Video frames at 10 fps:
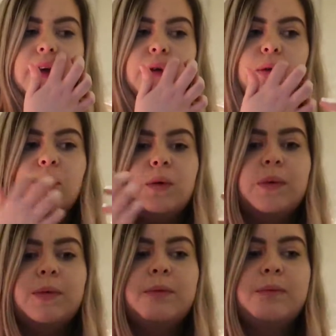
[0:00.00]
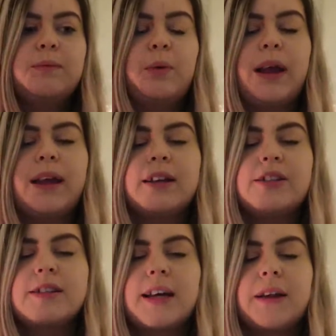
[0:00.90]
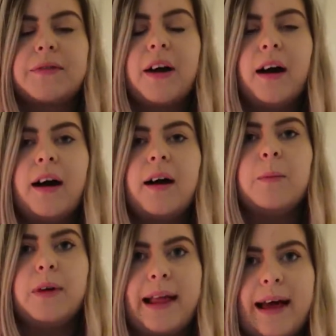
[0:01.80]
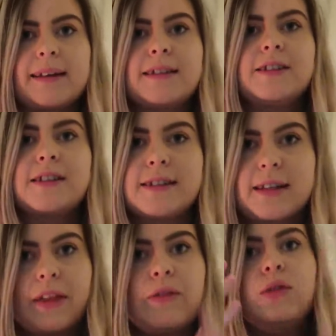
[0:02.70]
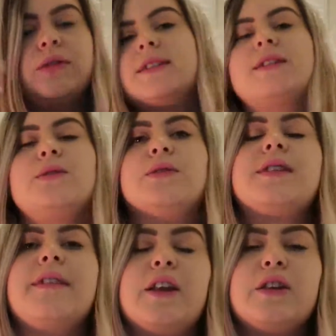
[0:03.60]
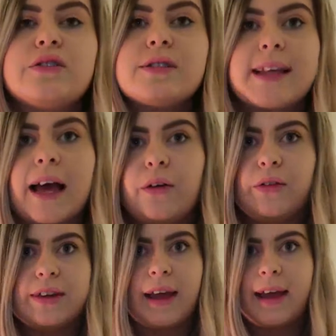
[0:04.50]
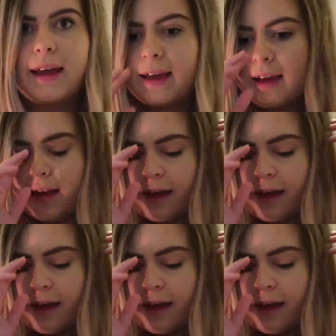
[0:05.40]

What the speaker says: your brain can just kind of calm, relax, and just gather all of its thoughts, and then you can just tackle the day.